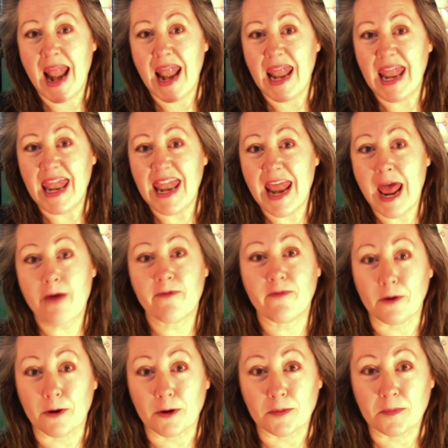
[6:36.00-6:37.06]

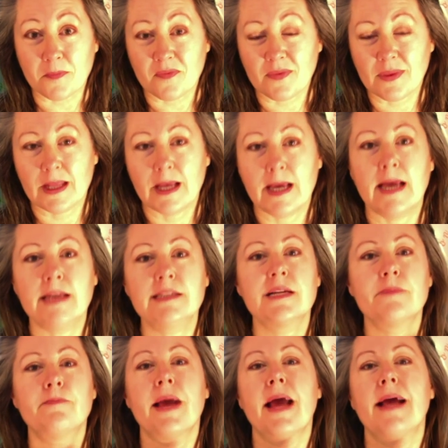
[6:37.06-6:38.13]
Never. It
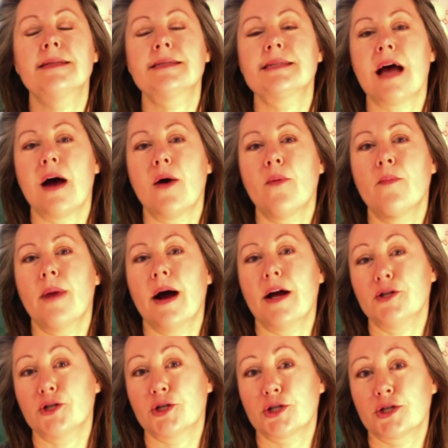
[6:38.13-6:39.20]
depends how
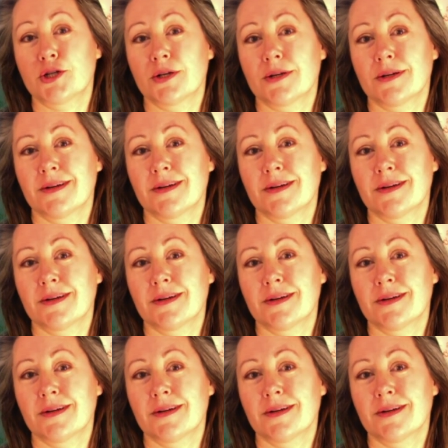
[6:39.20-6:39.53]
much